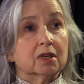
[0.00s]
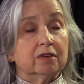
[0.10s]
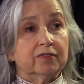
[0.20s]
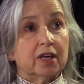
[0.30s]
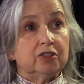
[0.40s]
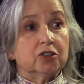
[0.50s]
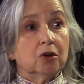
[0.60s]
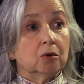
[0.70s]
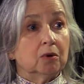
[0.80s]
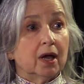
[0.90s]
If they
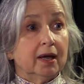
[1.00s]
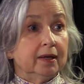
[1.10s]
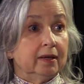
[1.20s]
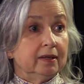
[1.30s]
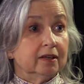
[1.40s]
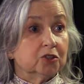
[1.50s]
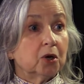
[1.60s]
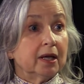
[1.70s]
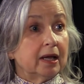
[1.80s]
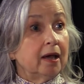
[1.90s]
don't, I
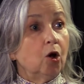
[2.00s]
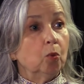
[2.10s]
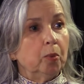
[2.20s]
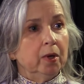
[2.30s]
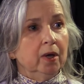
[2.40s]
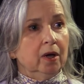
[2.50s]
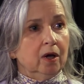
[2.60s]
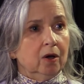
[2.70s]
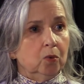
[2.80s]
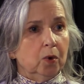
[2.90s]
try to help
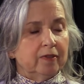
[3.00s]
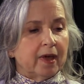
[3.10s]
with